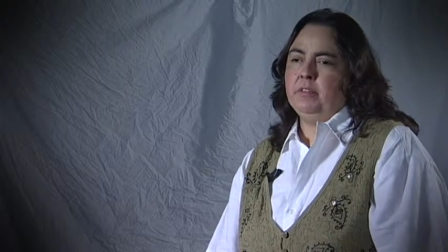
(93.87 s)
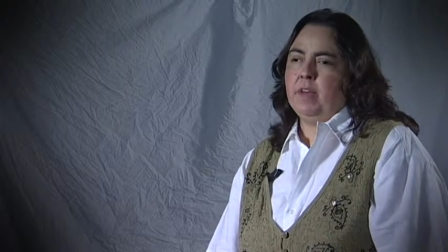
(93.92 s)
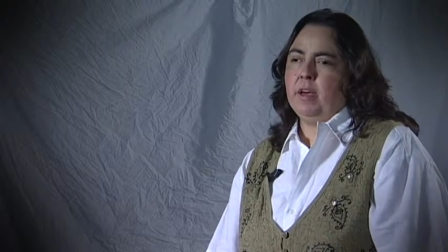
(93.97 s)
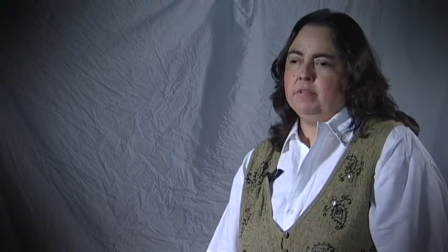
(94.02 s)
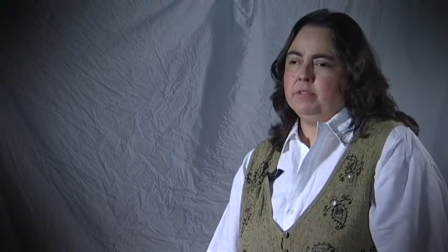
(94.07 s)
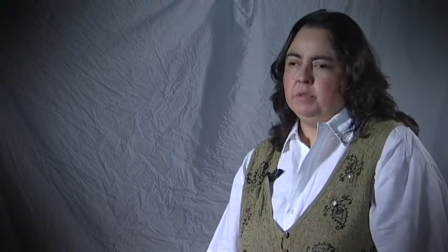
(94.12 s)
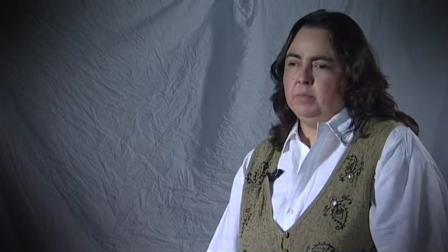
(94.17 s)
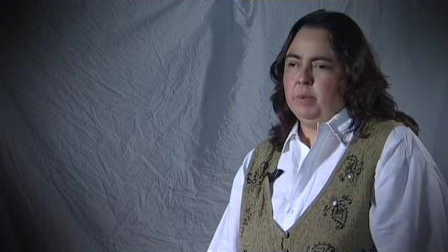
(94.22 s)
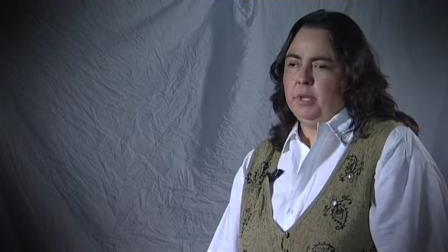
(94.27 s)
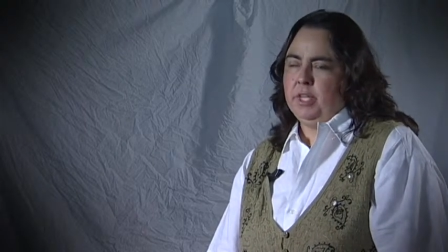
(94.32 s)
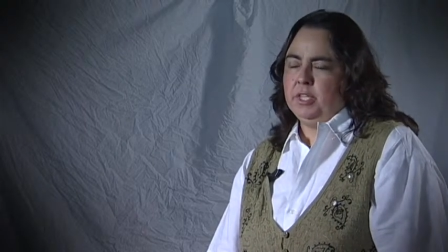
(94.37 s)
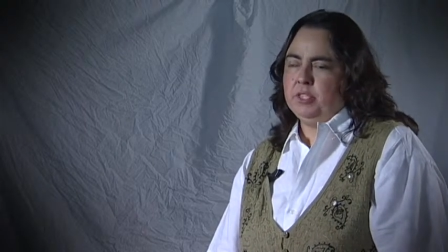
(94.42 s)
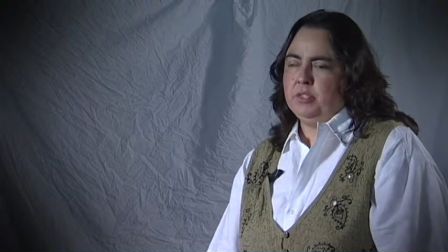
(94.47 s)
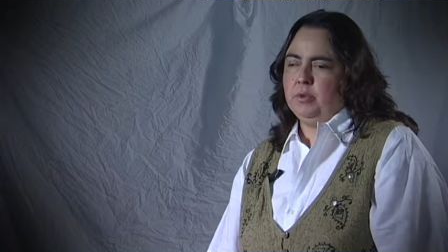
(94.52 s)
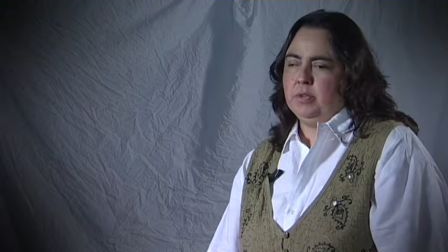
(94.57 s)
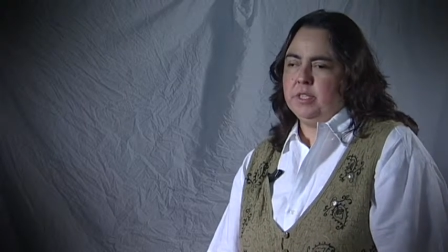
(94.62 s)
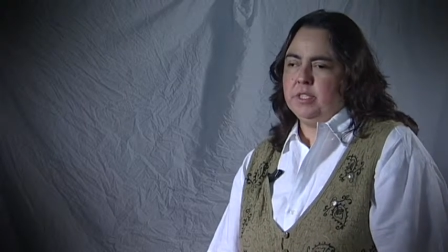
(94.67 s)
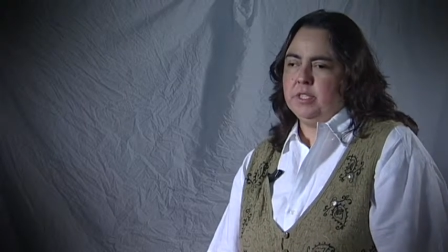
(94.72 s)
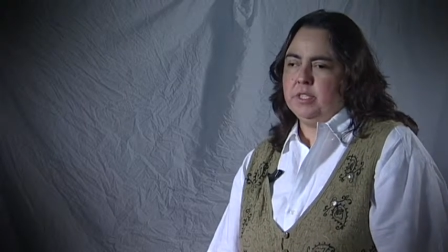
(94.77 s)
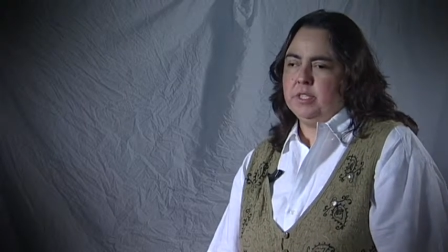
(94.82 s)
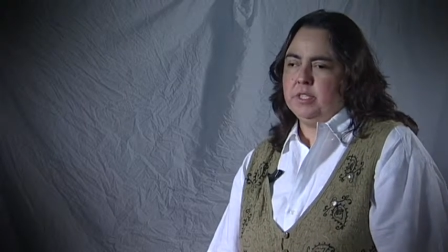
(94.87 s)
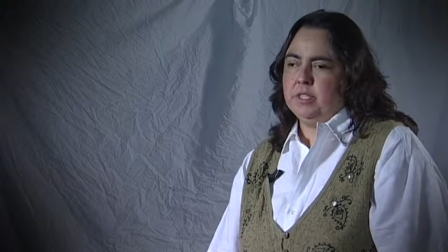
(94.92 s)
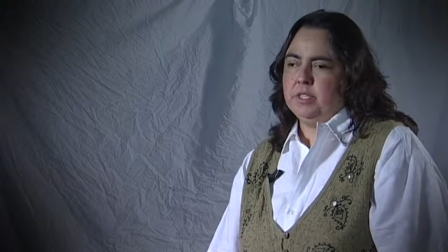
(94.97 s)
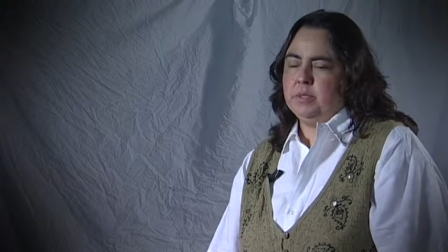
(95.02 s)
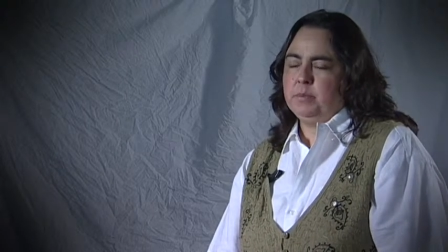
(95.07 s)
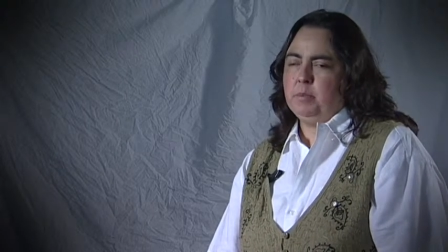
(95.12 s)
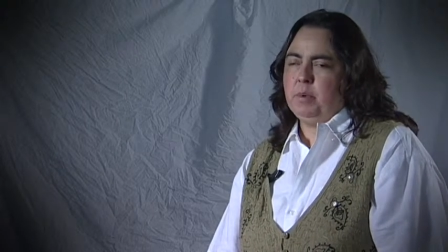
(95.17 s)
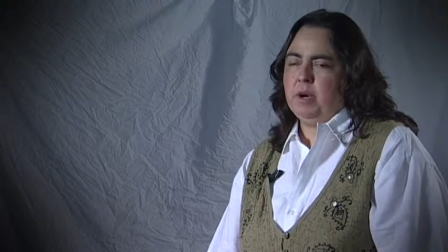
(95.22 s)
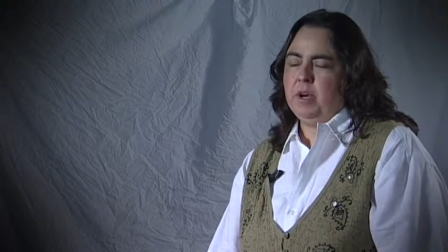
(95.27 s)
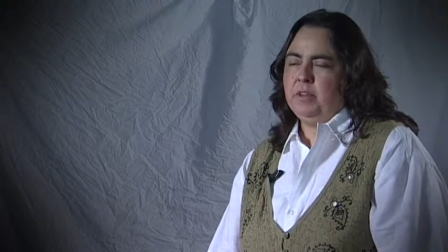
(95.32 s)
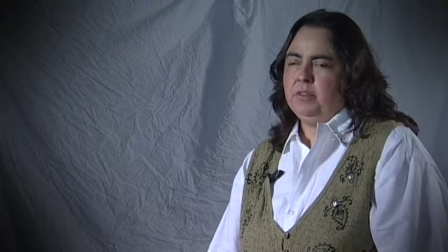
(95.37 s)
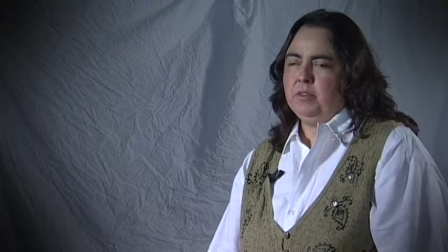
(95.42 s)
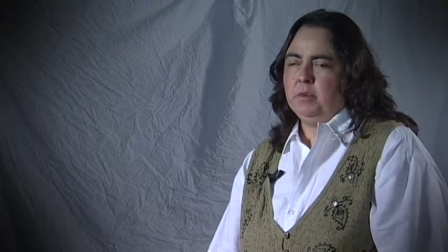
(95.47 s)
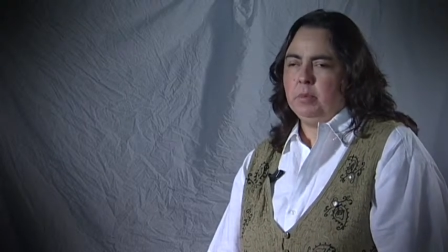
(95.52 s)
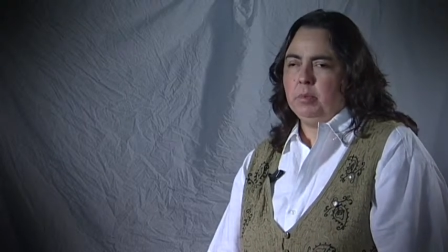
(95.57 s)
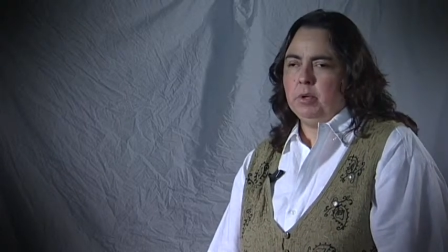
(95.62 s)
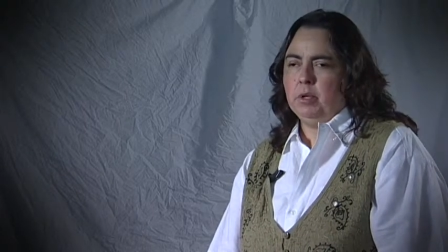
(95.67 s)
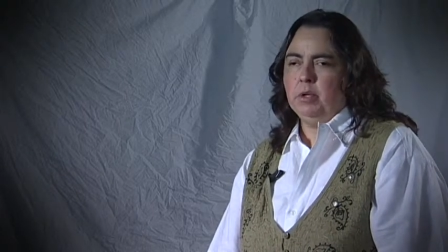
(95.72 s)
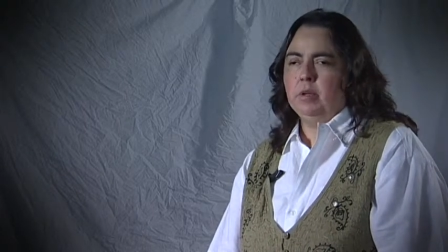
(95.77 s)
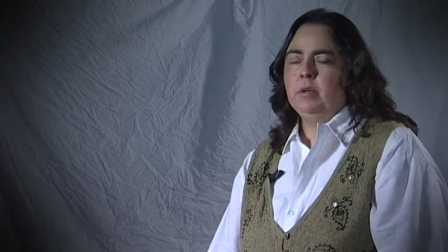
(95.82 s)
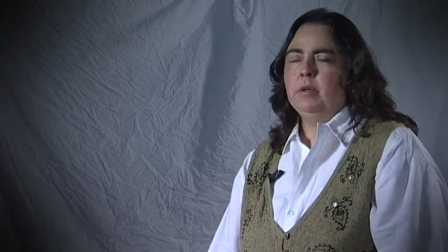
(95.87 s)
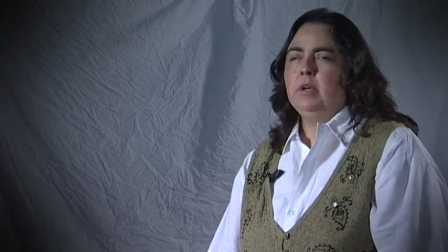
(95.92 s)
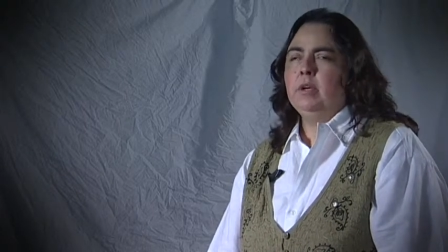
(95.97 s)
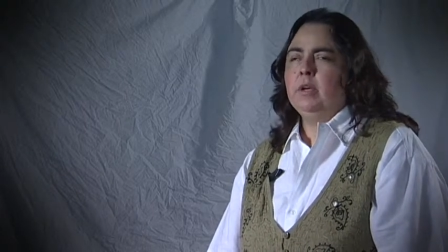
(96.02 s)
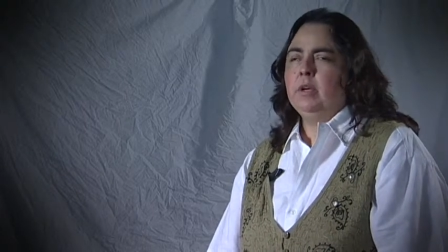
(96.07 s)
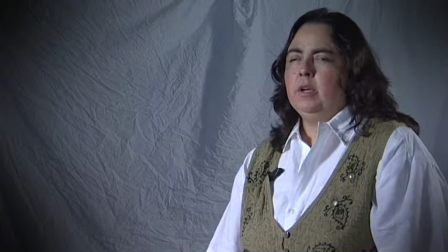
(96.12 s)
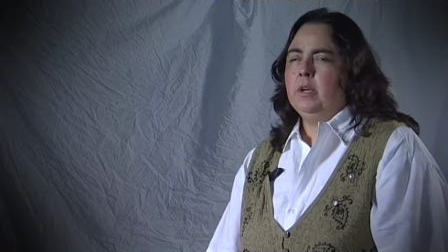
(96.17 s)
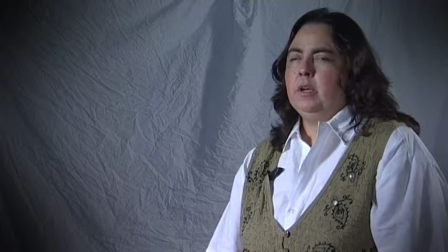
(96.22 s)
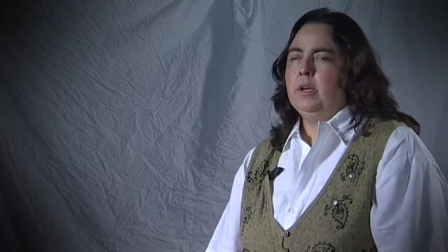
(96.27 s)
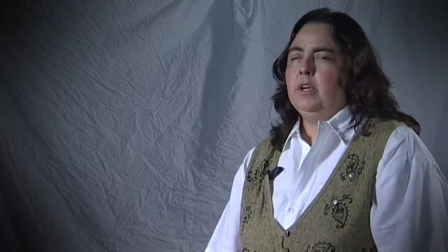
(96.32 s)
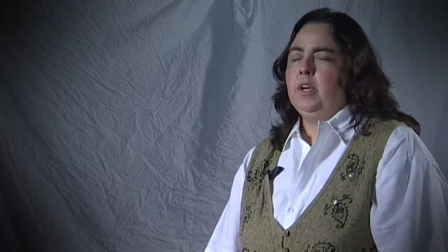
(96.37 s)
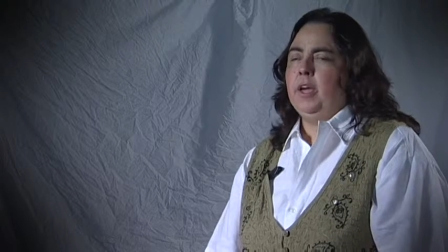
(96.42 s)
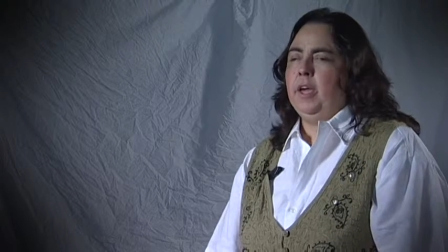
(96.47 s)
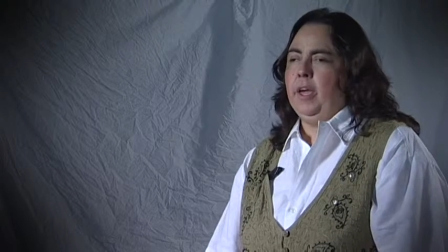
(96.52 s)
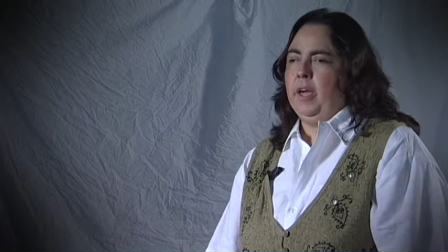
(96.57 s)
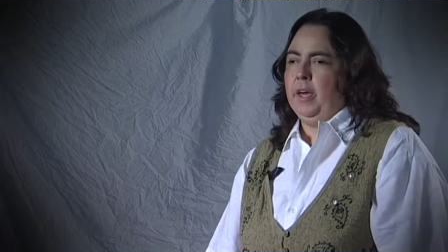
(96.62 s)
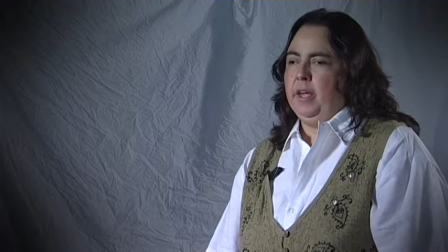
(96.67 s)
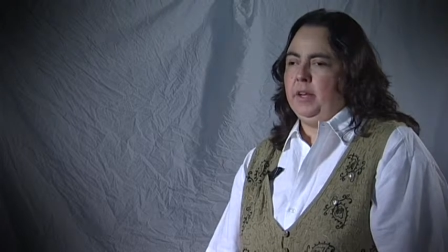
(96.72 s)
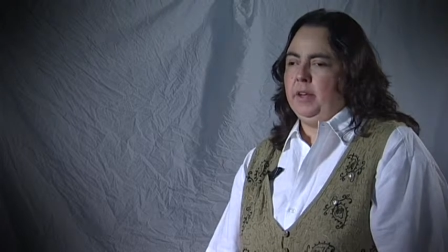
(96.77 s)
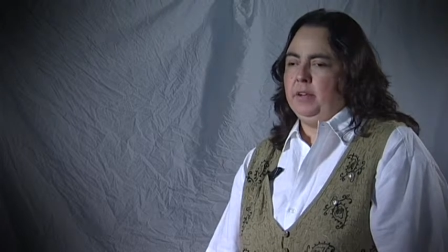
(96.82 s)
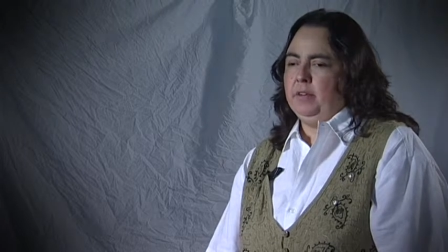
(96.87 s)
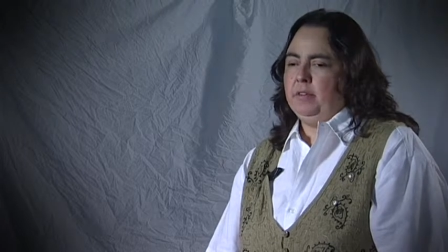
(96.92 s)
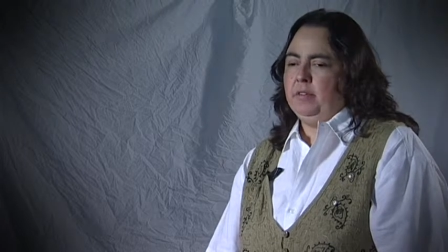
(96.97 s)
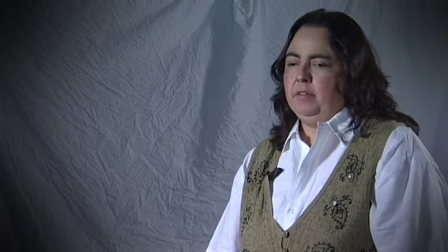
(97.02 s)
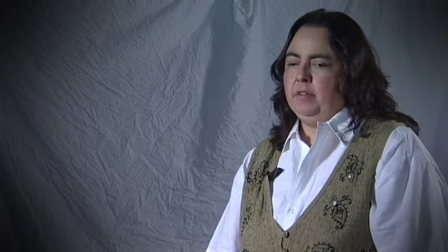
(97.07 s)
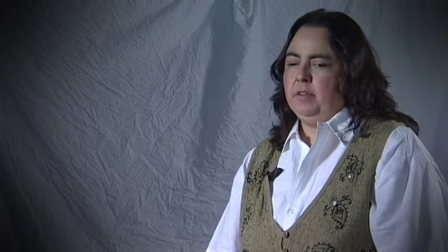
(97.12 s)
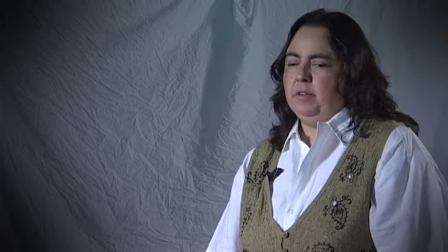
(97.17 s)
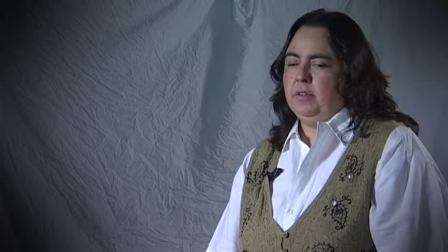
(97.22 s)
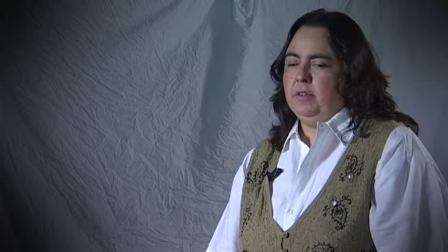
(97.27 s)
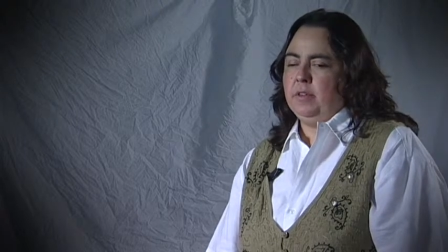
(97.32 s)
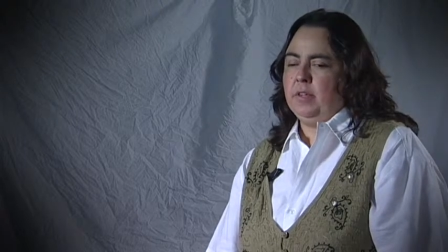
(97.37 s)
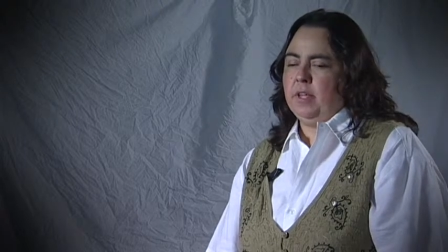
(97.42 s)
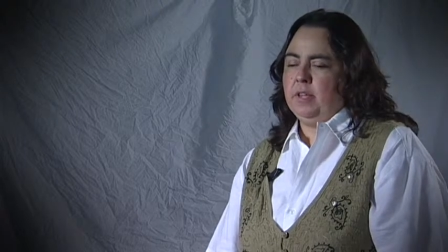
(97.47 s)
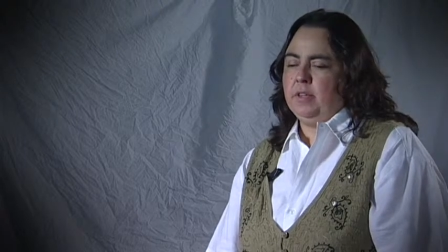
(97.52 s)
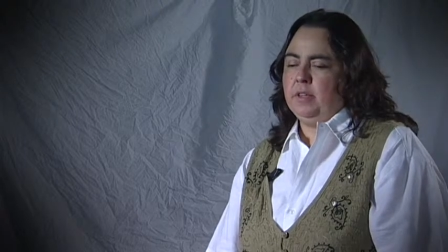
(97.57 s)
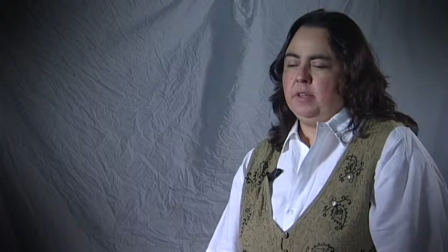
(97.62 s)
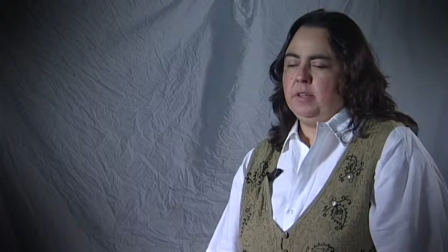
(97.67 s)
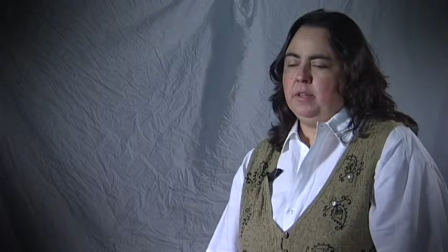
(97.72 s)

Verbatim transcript: have as many choices as possible and that